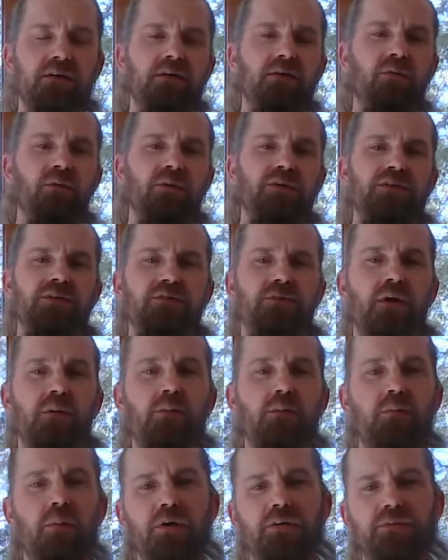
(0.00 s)
which is what
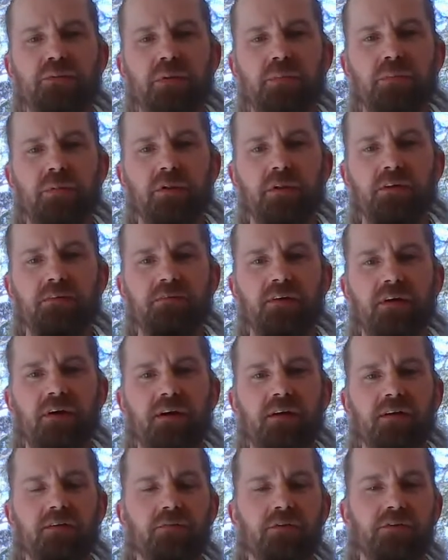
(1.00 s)
most people live
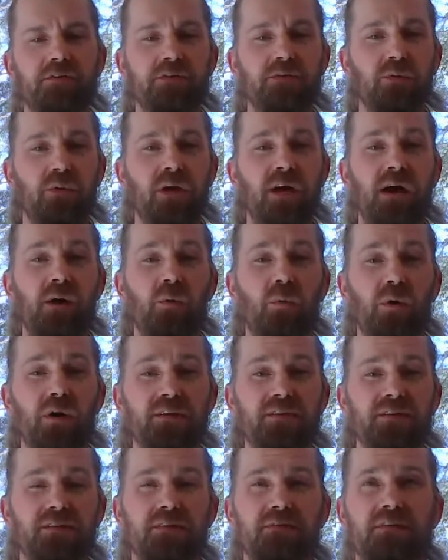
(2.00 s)
on, which is what I
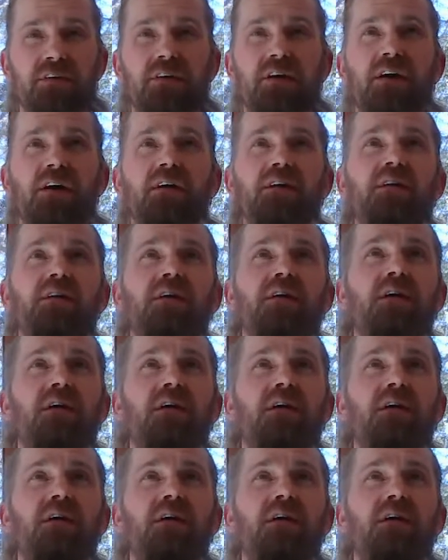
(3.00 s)
was living on.